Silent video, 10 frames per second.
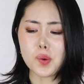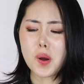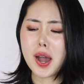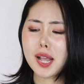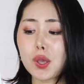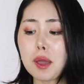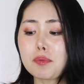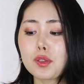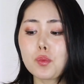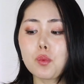What? So I
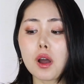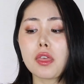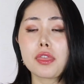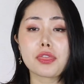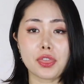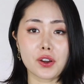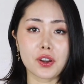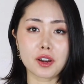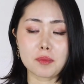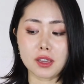put
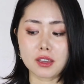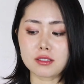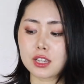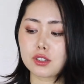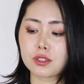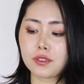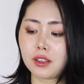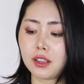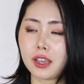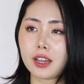1/3 because I just
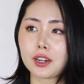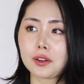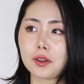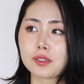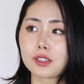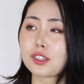felt like, I don't know, it's